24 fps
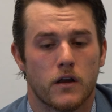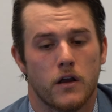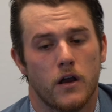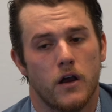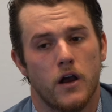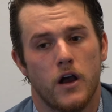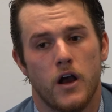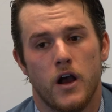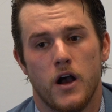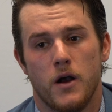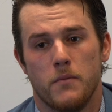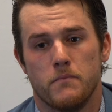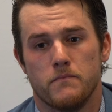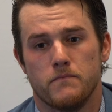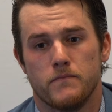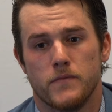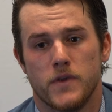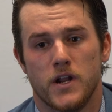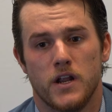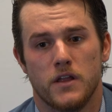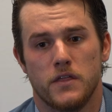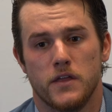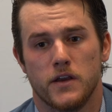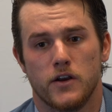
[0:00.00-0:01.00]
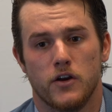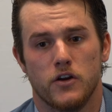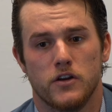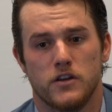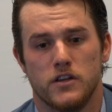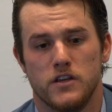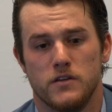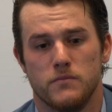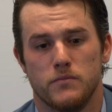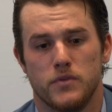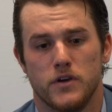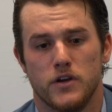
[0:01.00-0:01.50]
Um, I think our
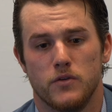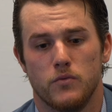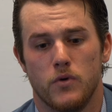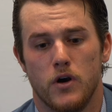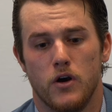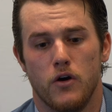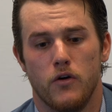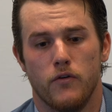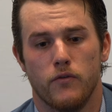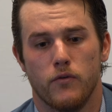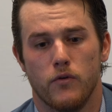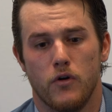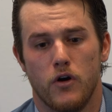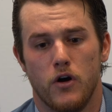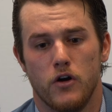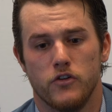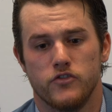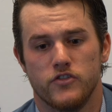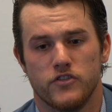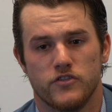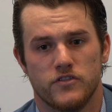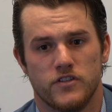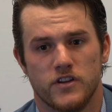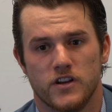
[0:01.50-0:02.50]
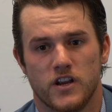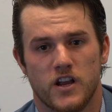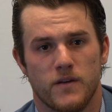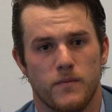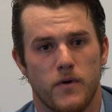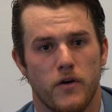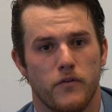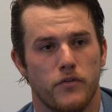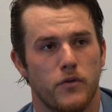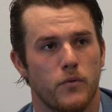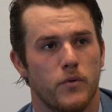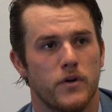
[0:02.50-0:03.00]
team played well overall, just didn't
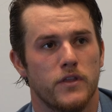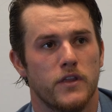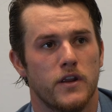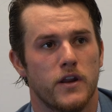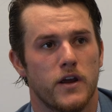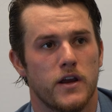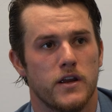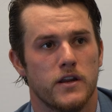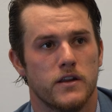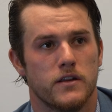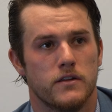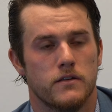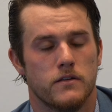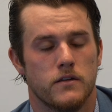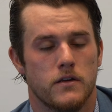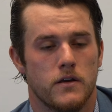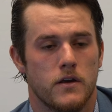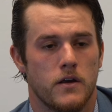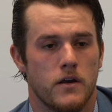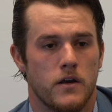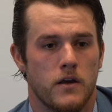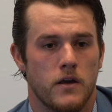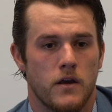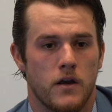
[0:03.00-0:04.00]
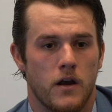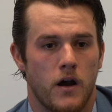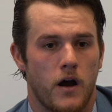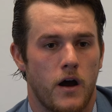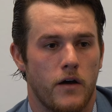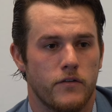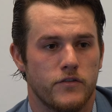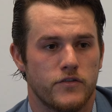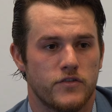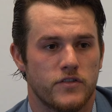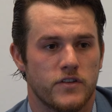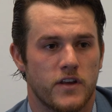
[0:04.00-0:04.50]
come out with the win tonight. And
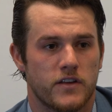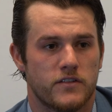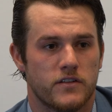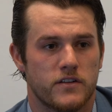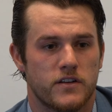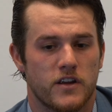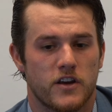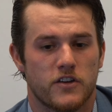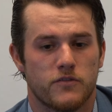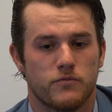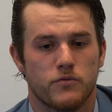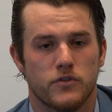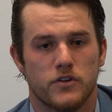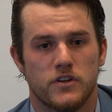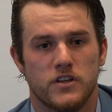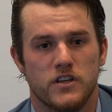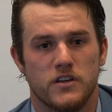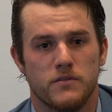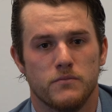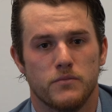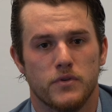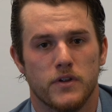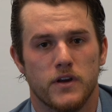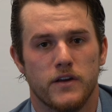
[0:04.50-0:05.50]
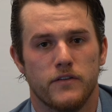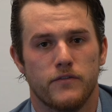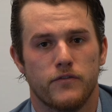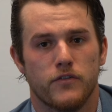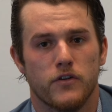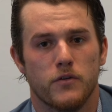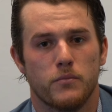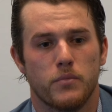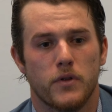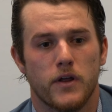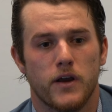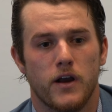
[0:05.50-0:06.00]
obviously that's a desperate team playing
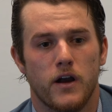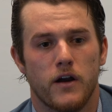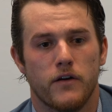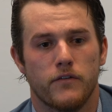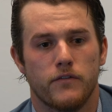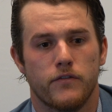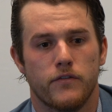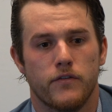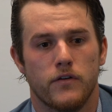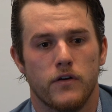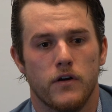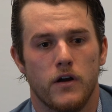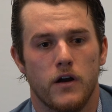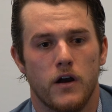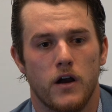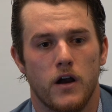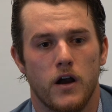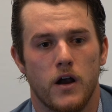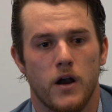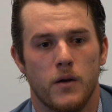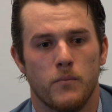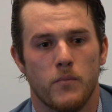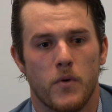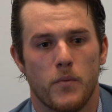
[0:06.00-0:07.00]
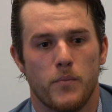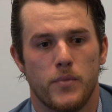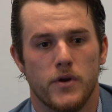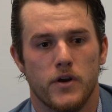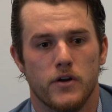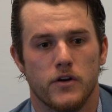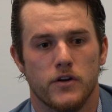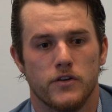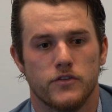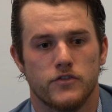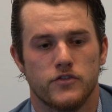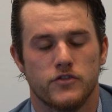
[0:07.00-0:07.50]
for a playoff um,
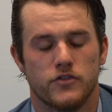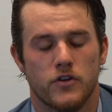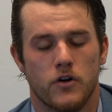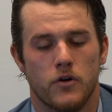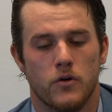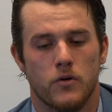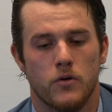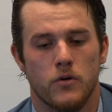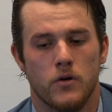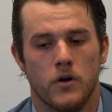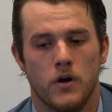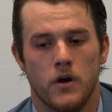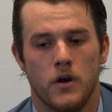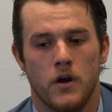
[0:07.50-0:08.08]
appearance. So,